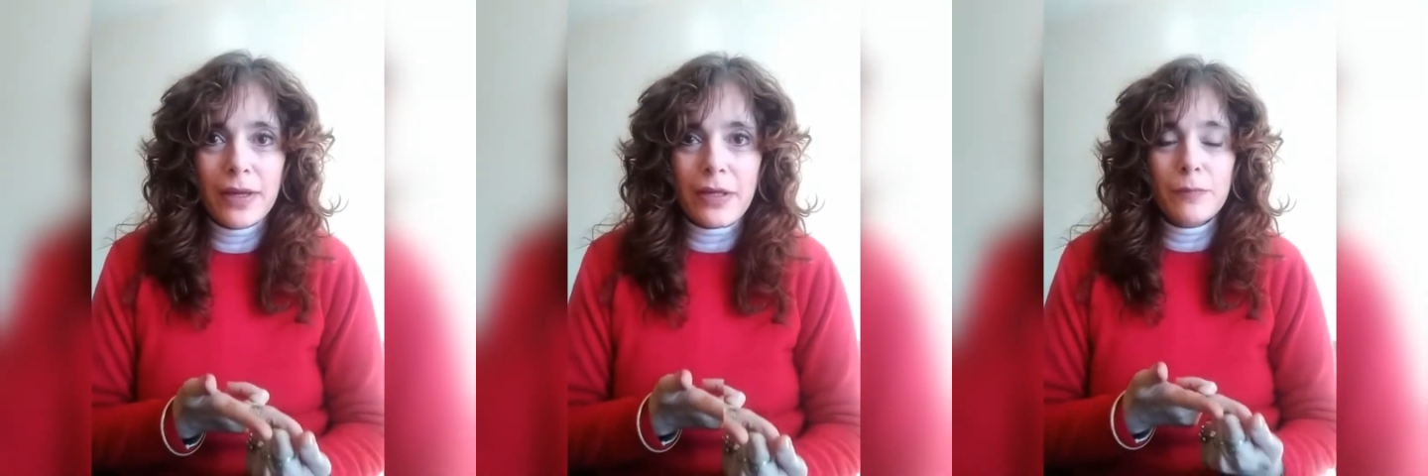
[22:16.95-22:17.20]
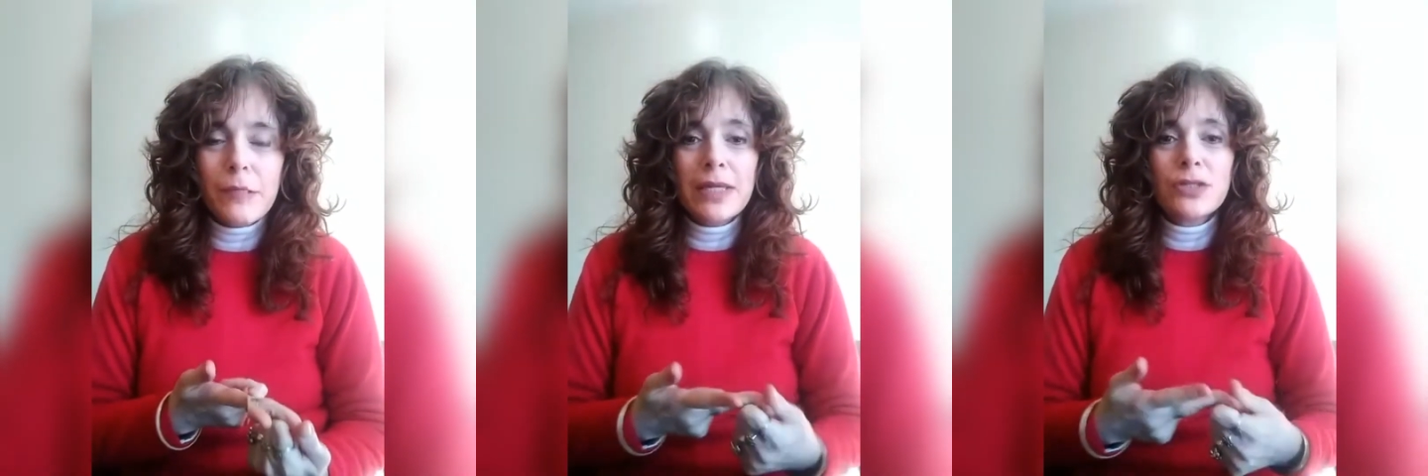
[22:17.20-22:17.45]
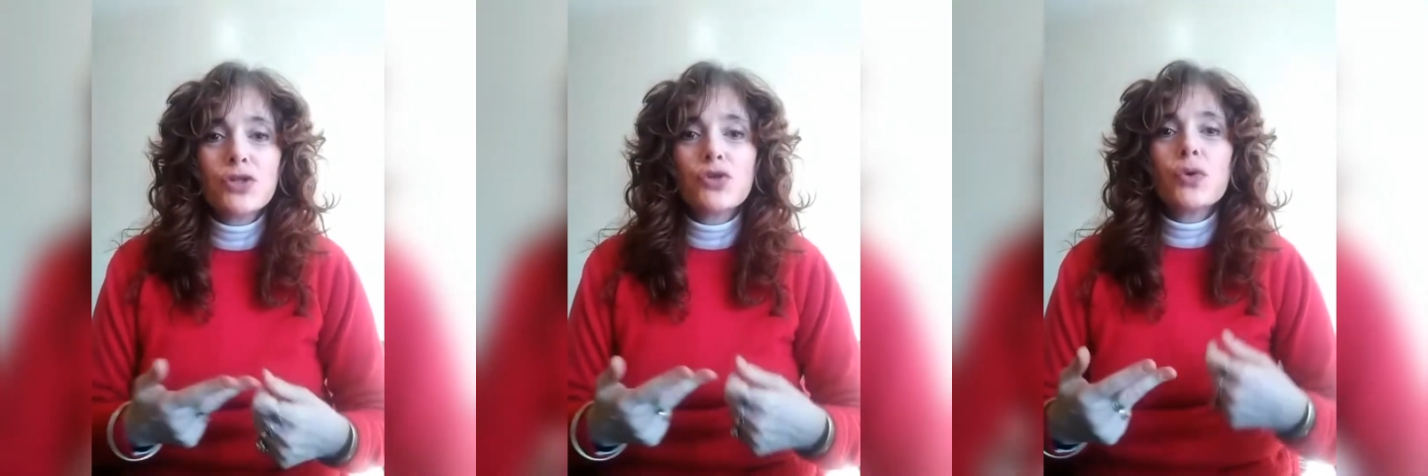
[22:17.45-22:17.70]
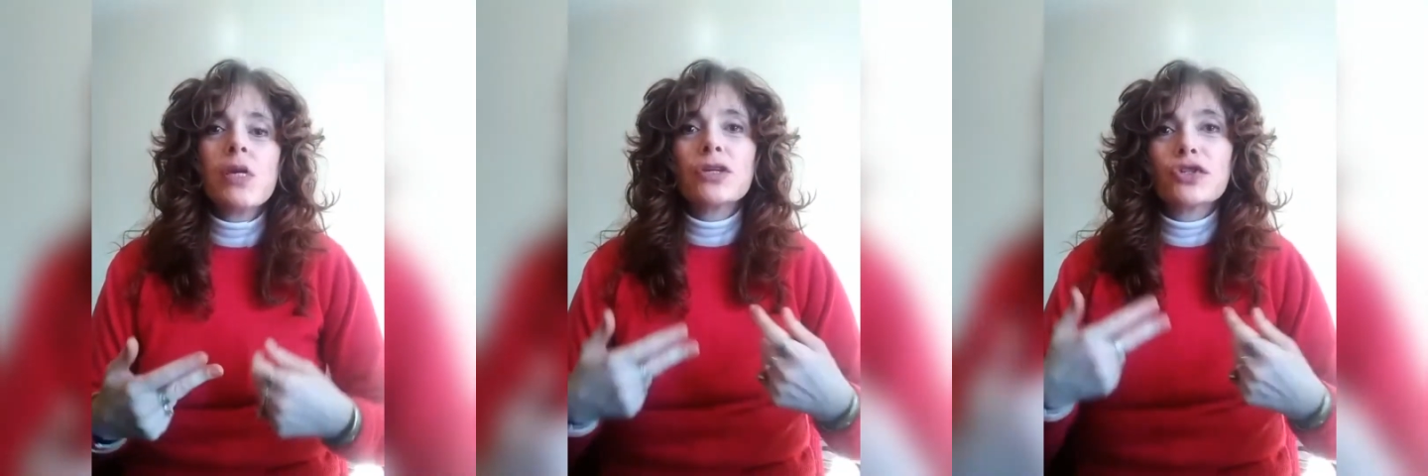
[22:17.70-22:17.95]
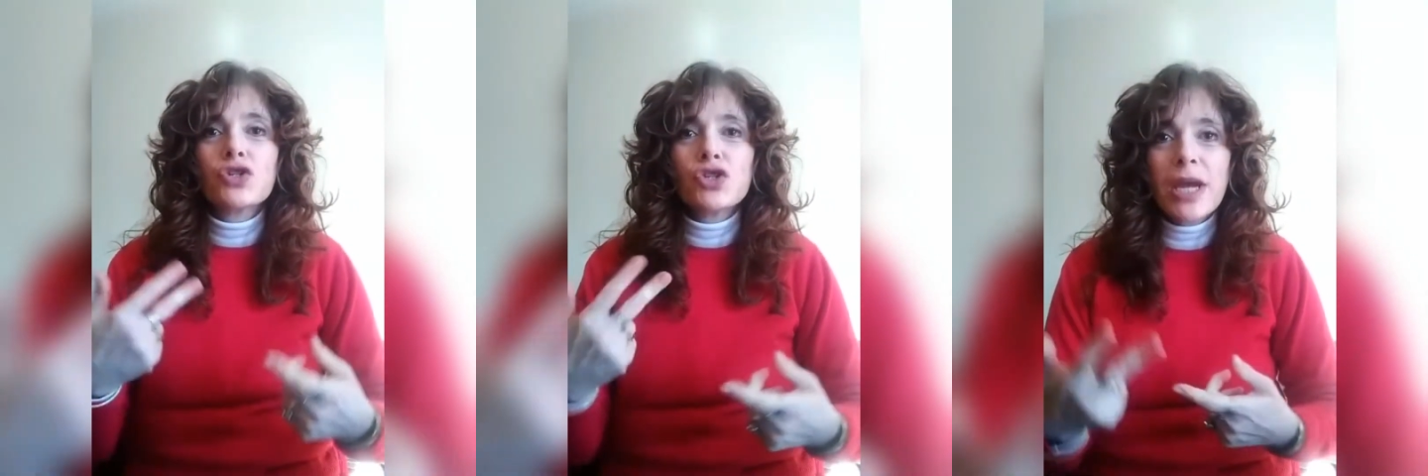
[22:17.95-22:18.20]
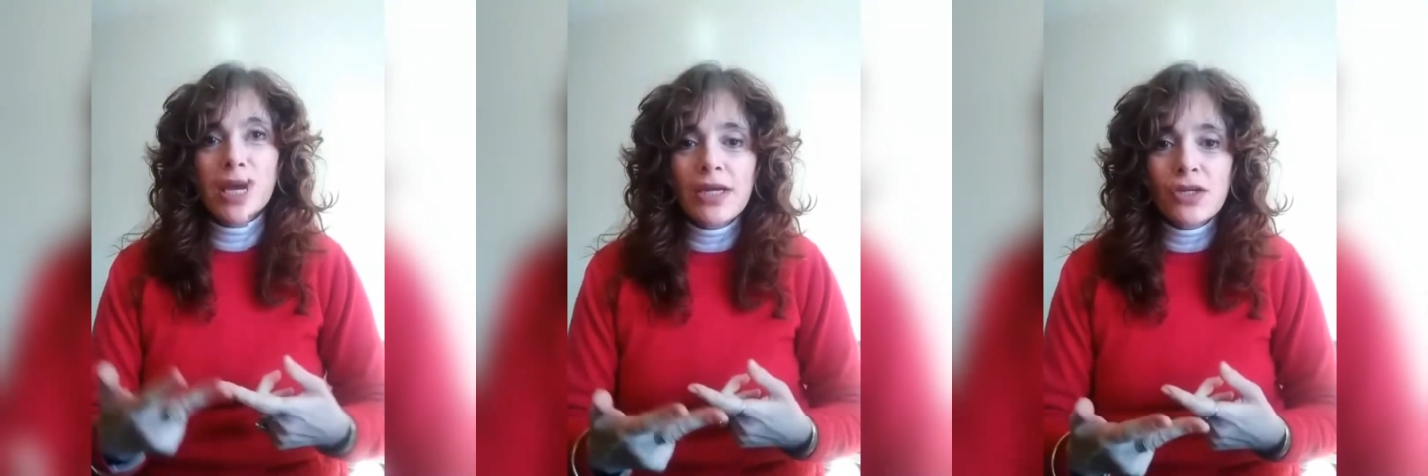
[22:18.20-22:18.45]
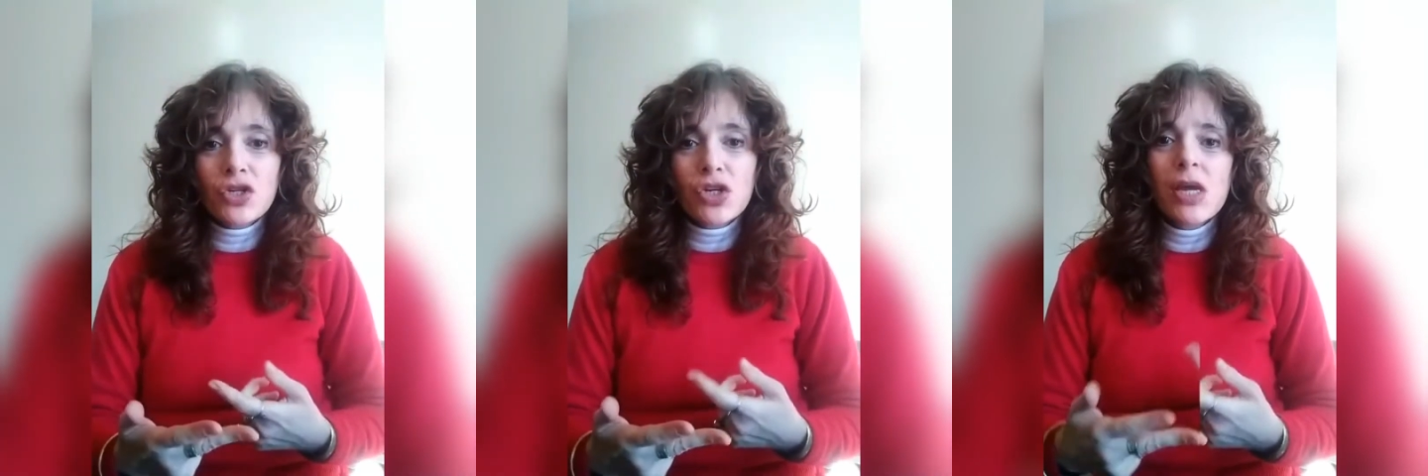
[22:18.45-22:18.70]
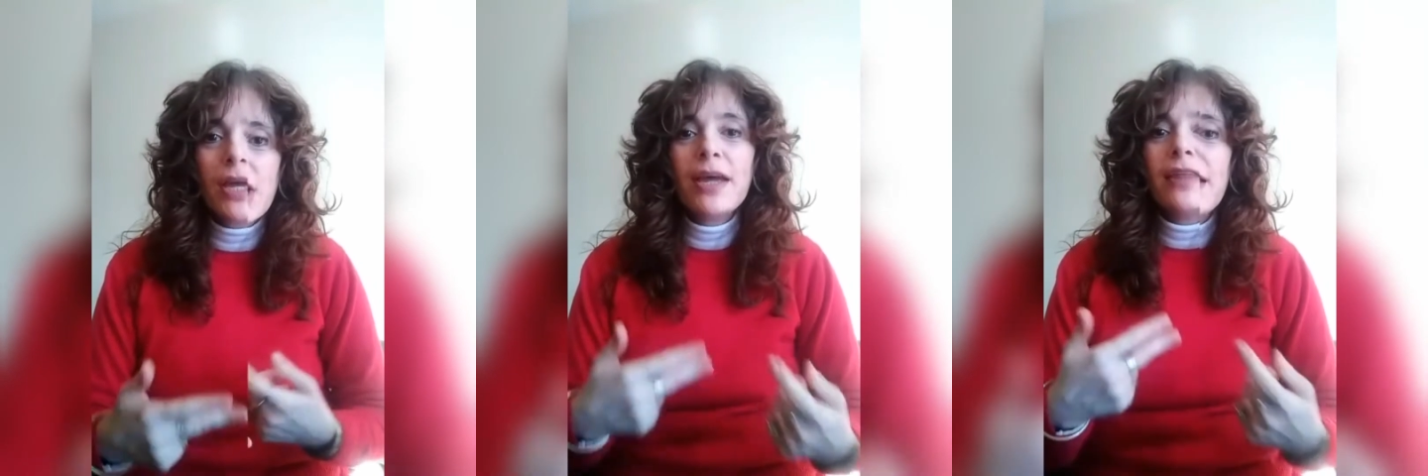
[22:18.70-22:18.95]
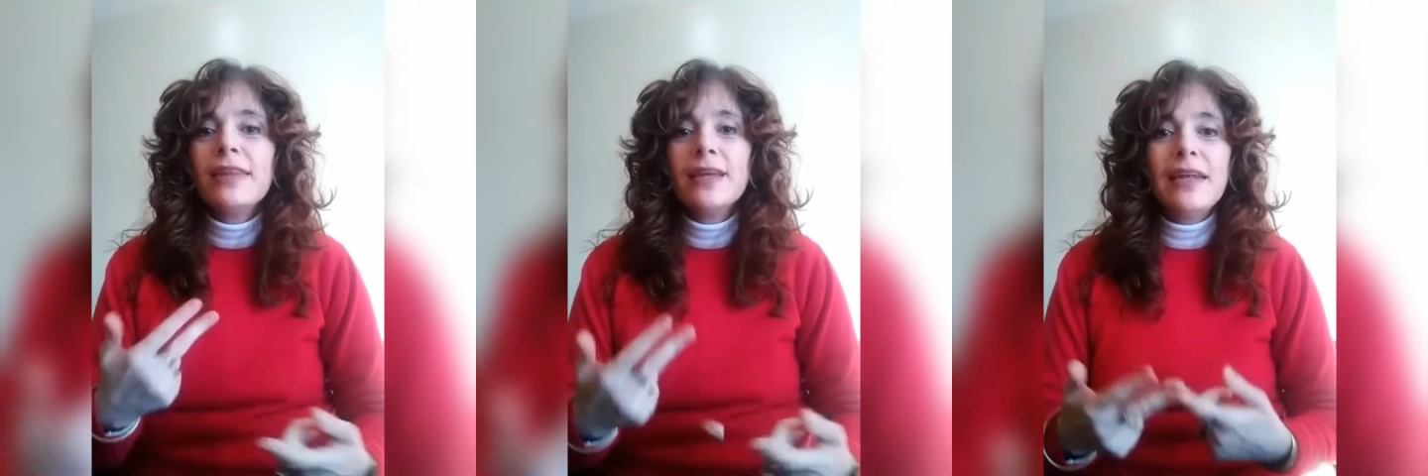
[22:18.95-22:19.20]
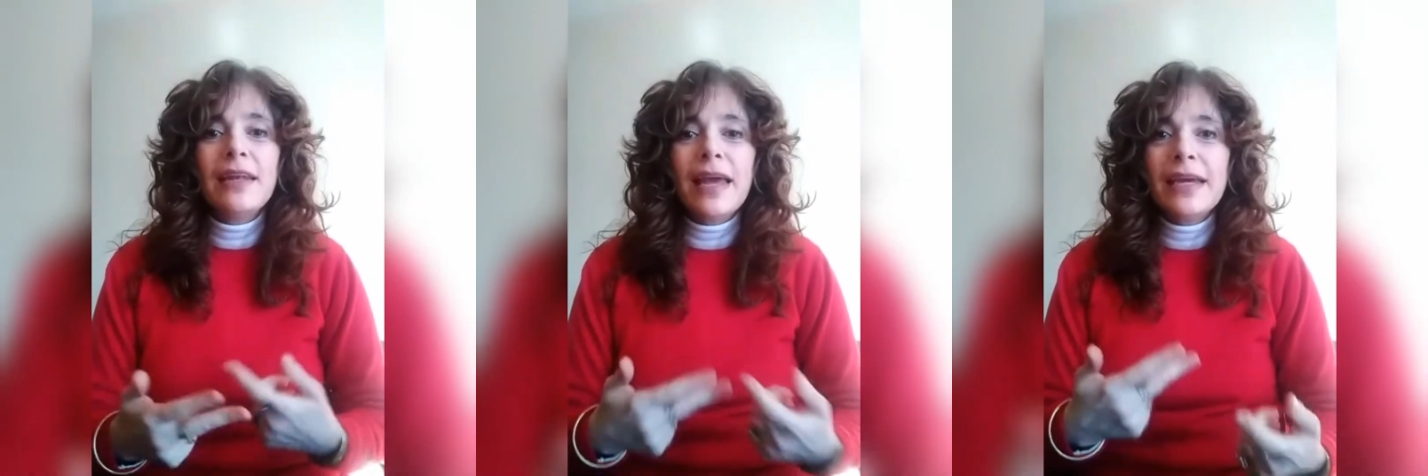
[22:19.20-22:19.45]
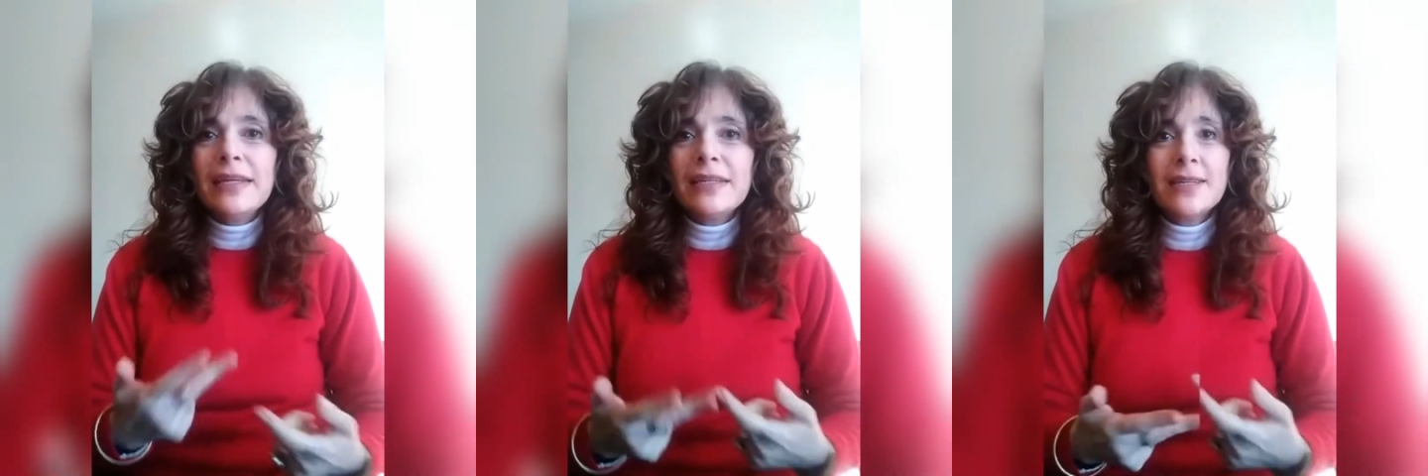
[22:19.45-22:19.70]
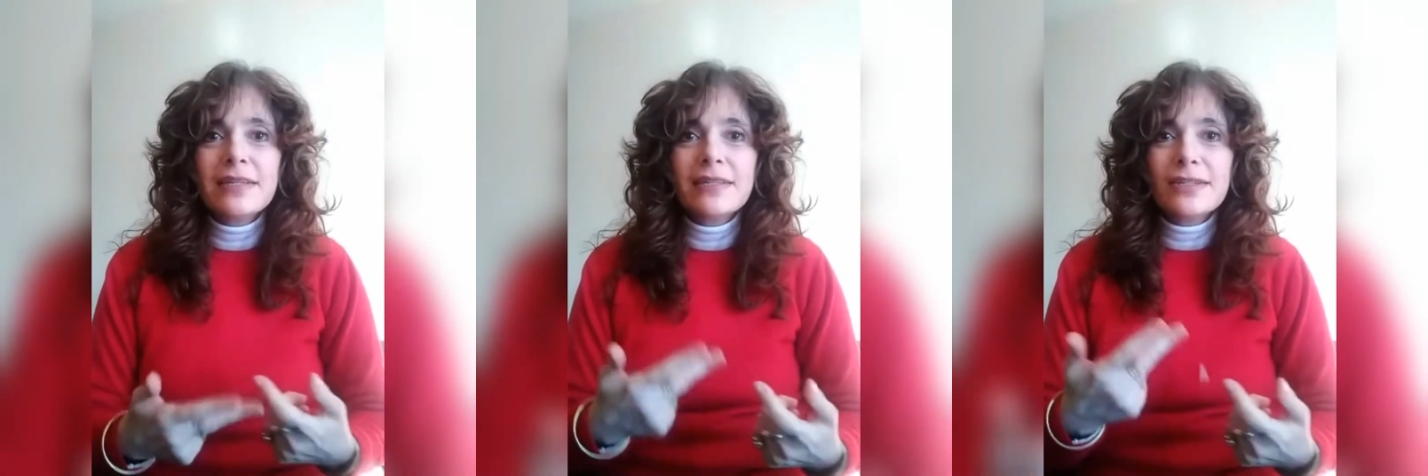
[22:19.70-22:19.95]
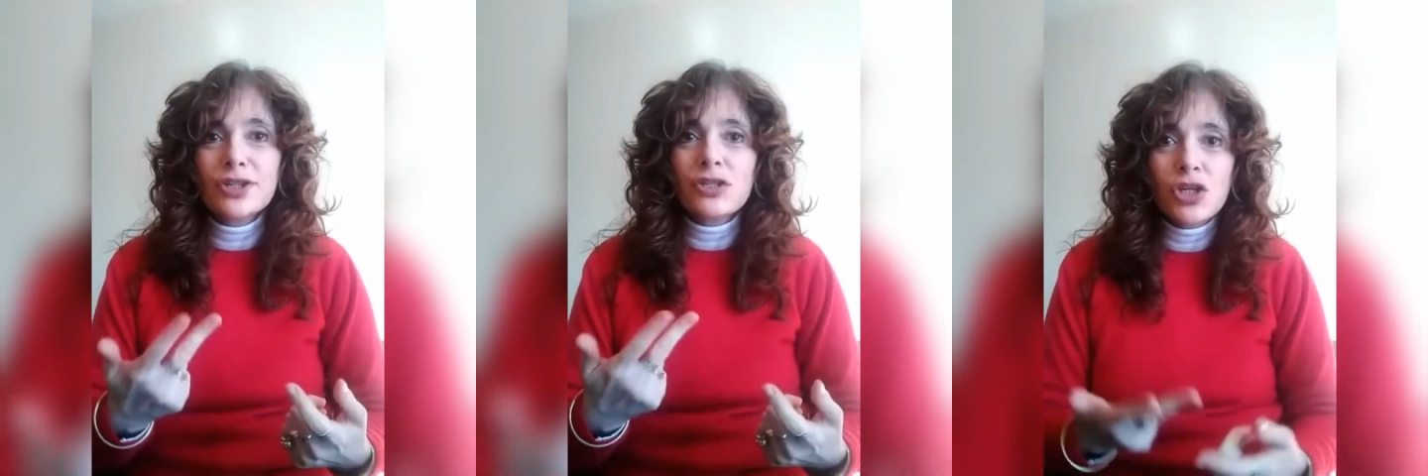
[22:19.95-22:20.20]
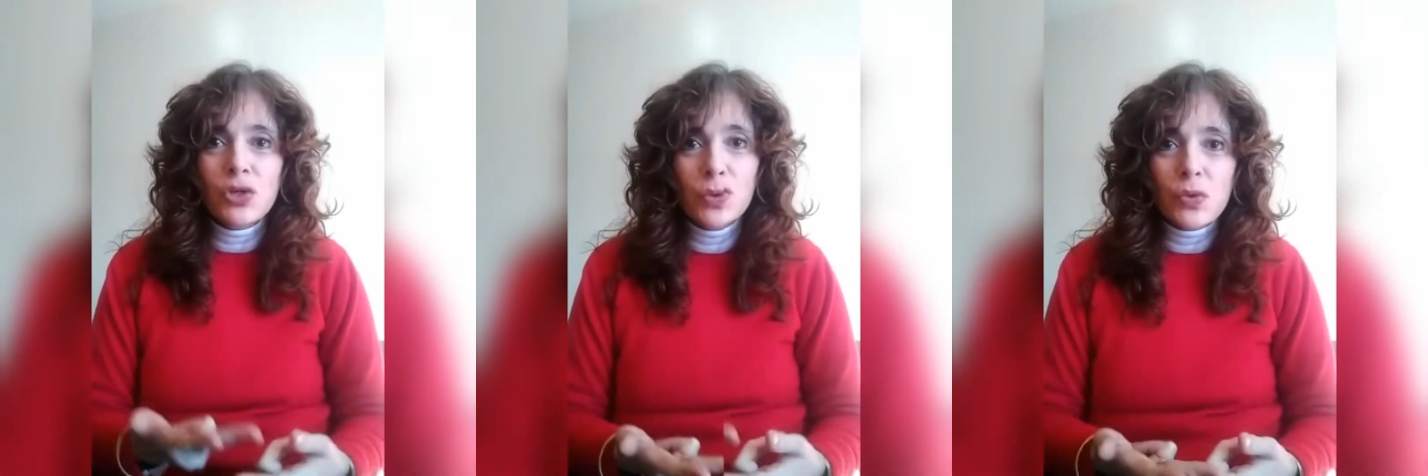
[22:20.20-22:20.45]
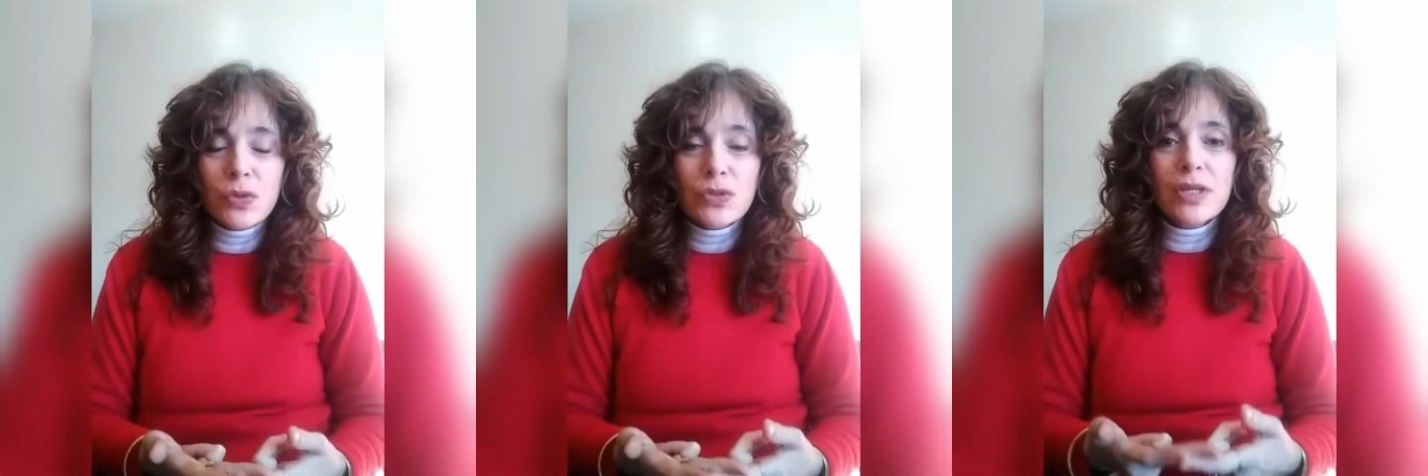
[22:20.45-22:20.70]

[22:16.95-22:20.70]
It means to exchange the latest news